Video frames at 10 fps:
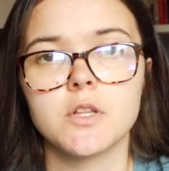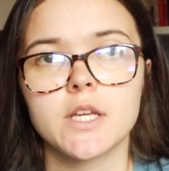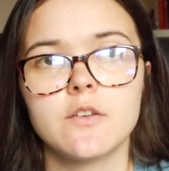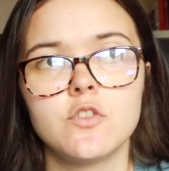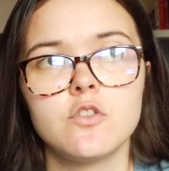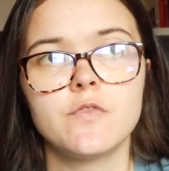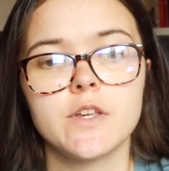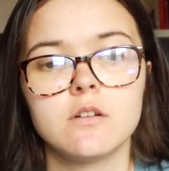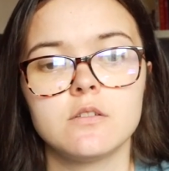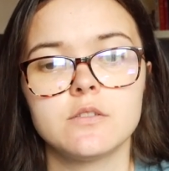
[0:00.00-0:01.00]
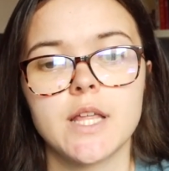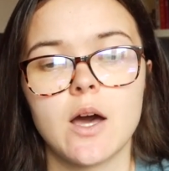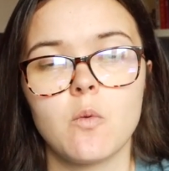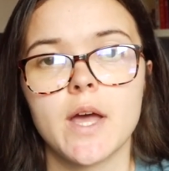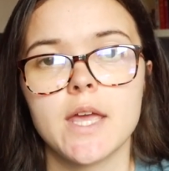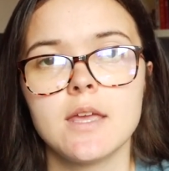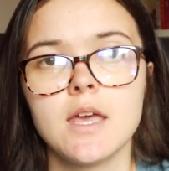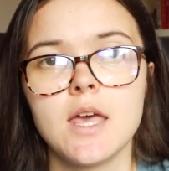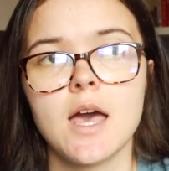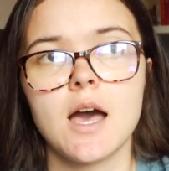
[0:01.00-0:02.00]
Like if you feel that way,
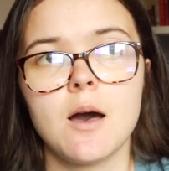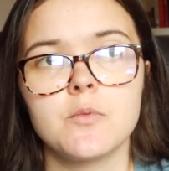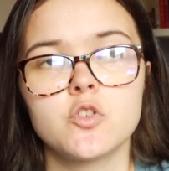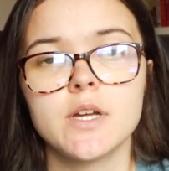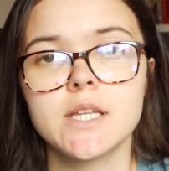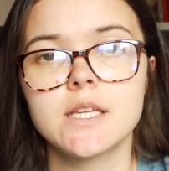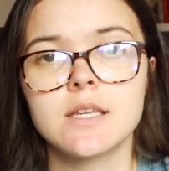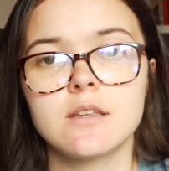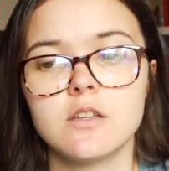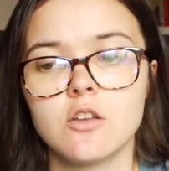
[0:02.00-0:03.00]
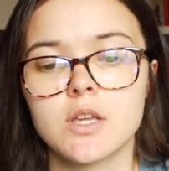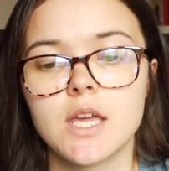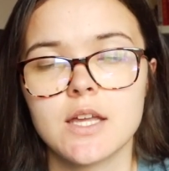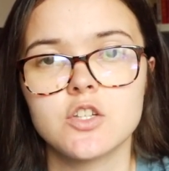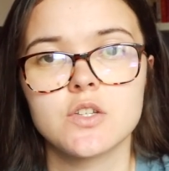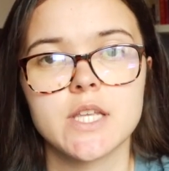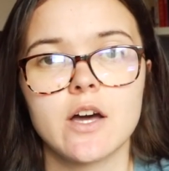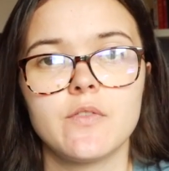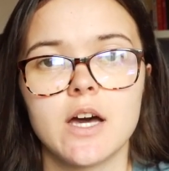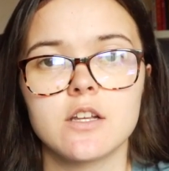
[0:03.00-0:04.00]
um, try to you know catch
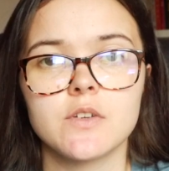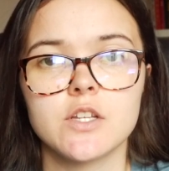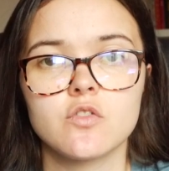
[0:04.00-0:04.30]
yourself out of it.